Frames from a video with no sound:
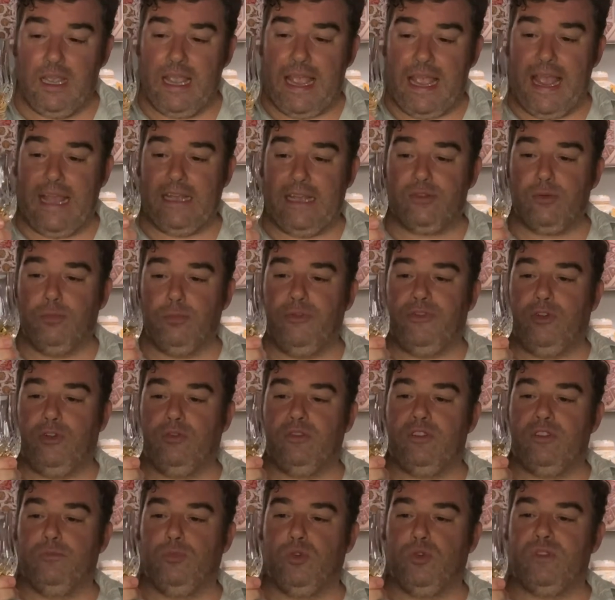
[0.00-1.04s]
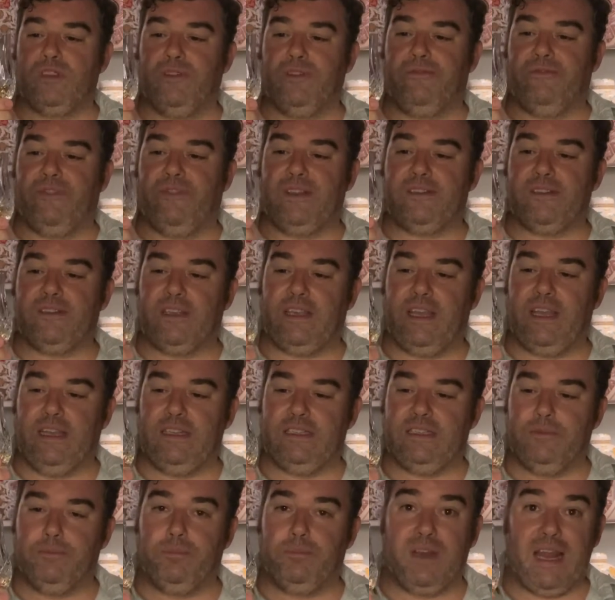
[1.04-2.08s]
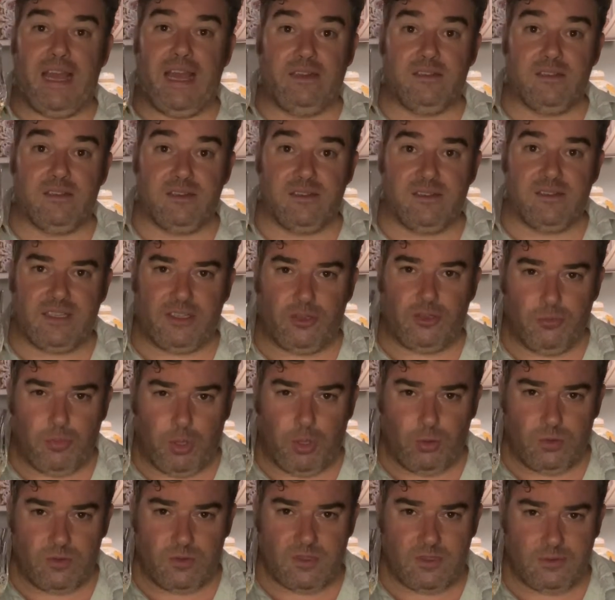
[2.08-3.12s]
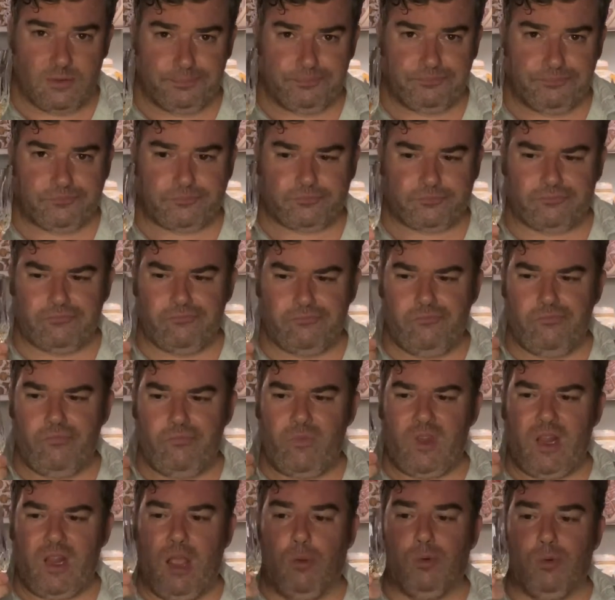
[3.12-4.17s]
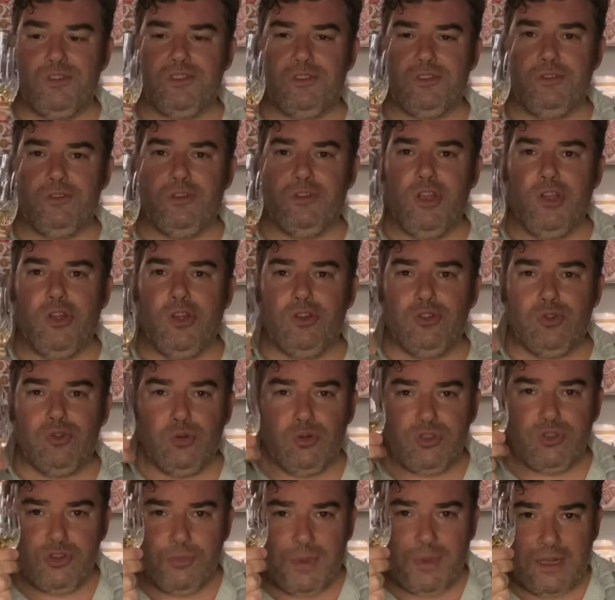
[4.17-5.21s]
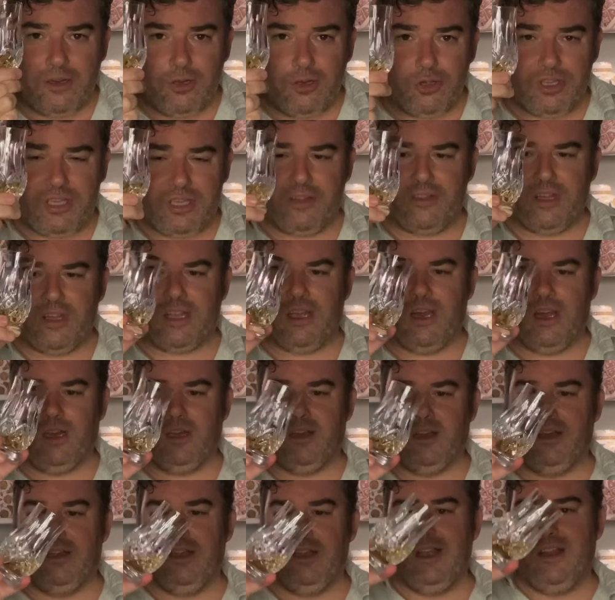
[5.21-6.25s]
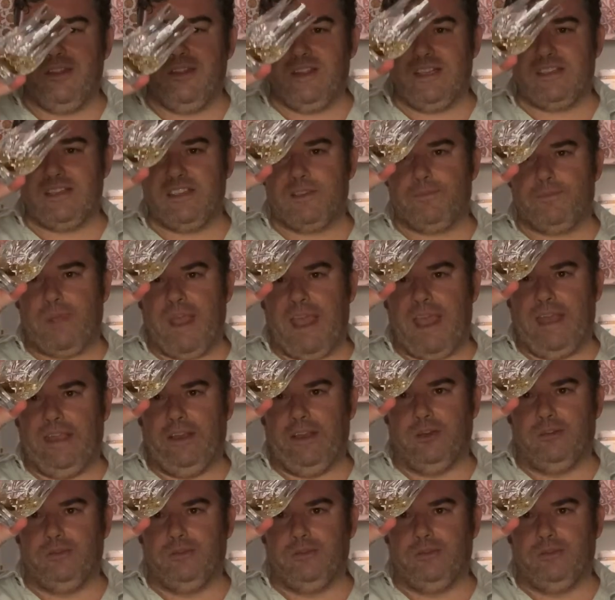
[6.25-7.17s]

As we're moving on to more sophisticated blends and single malts, I want to talk to you about looking at the colour. This is pale.